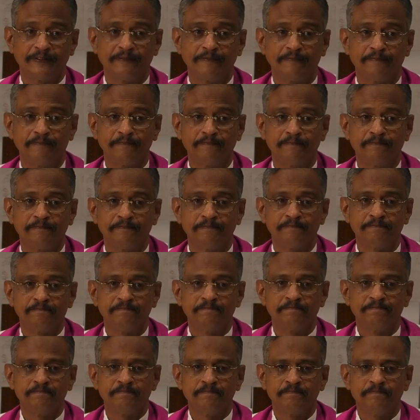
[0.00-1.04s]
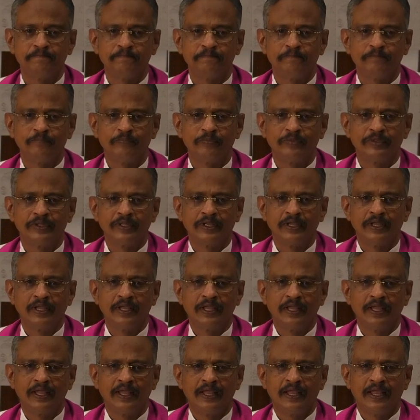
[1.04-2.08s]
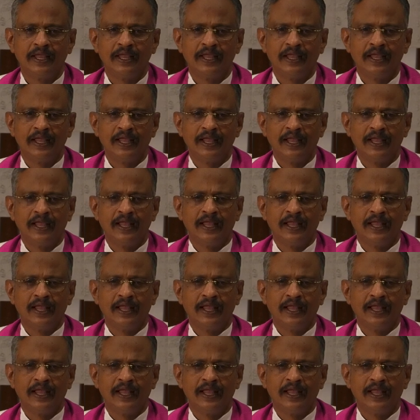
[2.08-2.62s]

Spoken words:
No one is speaking in this clip.